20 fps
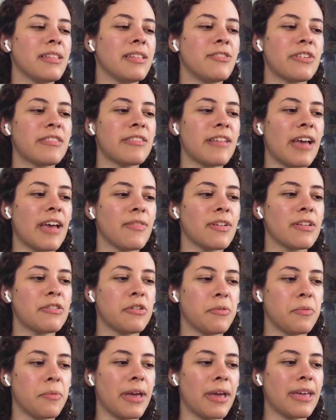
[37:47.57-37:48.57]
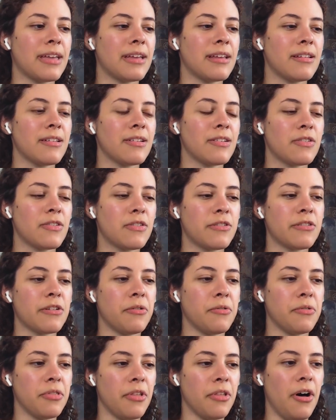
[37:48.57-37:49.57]
just having to wait
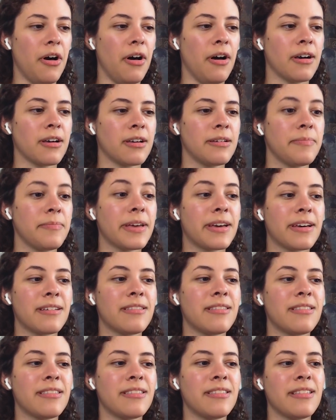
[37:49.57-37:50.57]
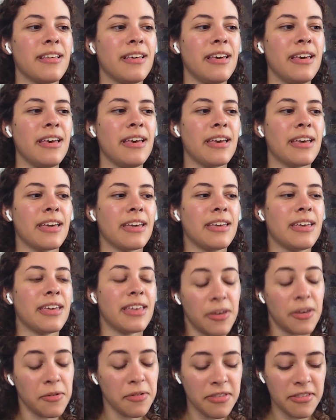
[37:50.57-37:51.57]
so long because it
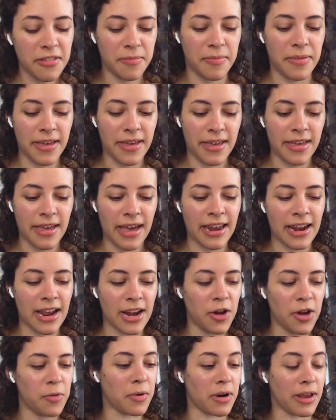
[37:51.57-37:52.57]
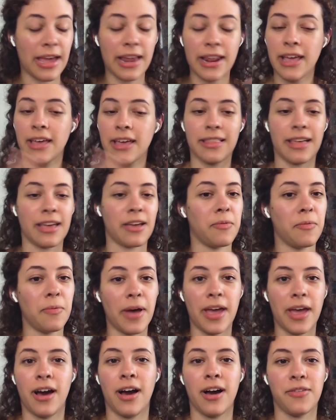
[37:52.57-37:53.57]
used to be, and I know we're getting like
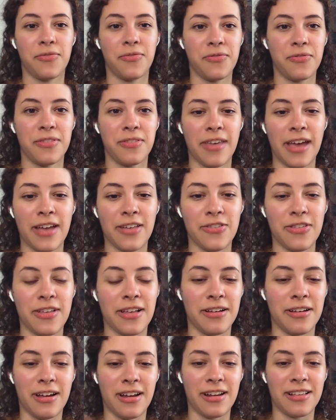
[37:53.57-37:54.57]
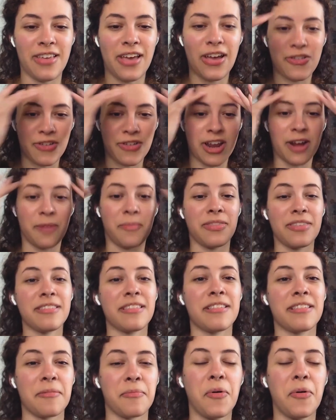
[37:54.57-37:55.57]
way off tan- uh, on a tangent here, but this
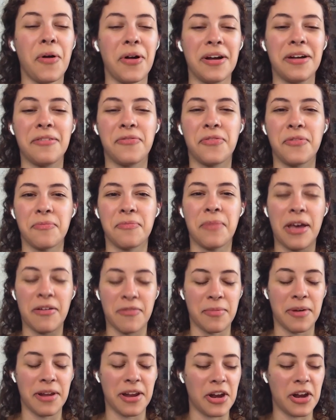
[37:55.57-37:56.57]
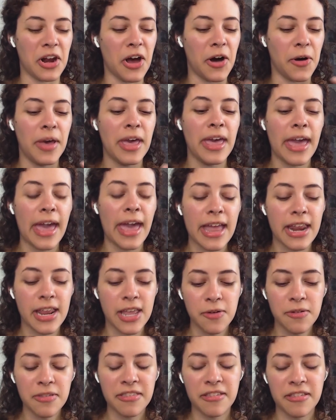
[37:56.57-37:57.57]
is important for everybody to know. It
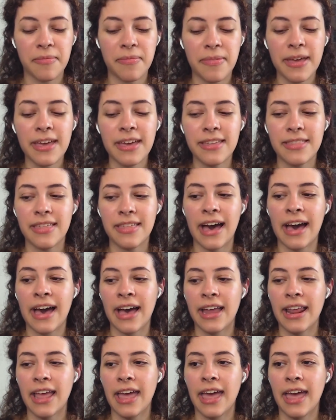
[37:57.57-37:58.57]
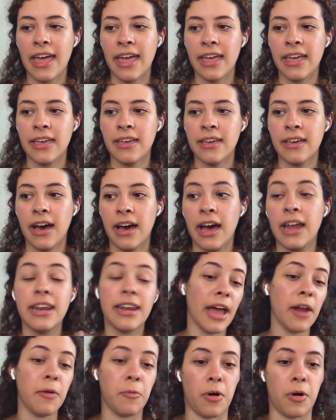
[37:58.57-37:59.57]
used to be that a a
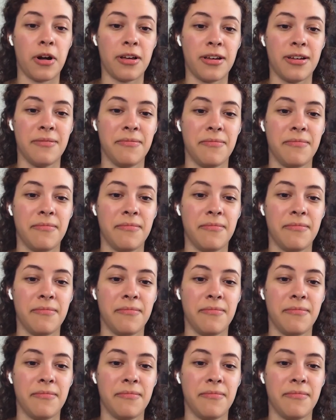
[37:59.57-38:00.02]
network